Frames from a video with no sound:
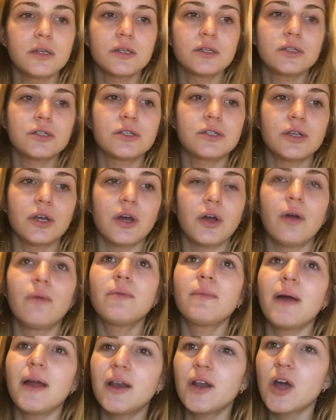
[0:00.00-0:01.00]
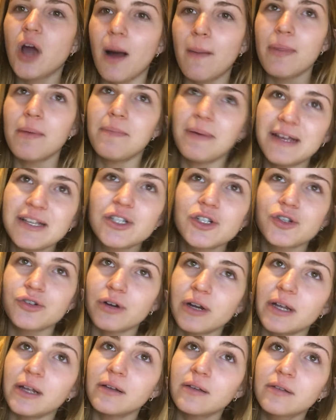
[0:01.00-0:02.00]
So I might look up the best
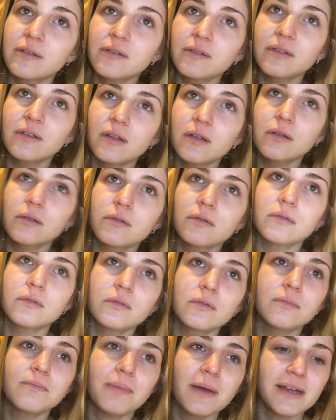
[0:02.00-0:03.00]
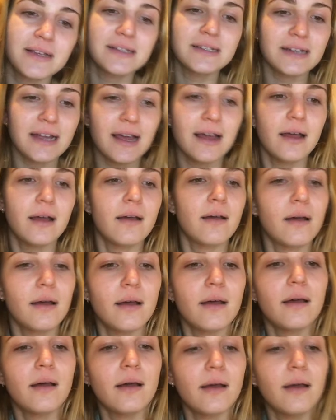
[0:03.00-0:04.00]
drinks, best
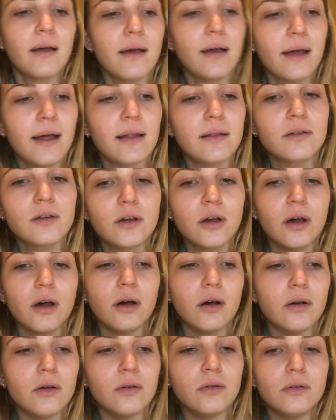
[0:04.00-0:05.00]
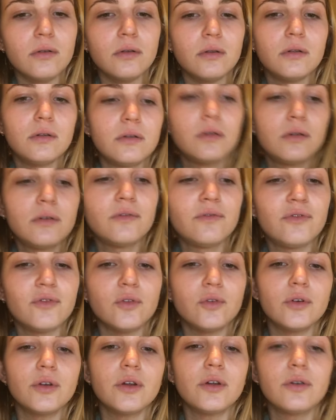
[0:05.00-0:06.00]
alcohol
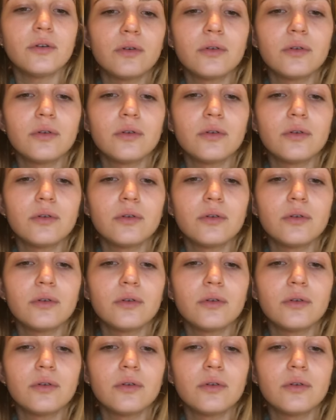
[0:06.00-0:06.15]
for you.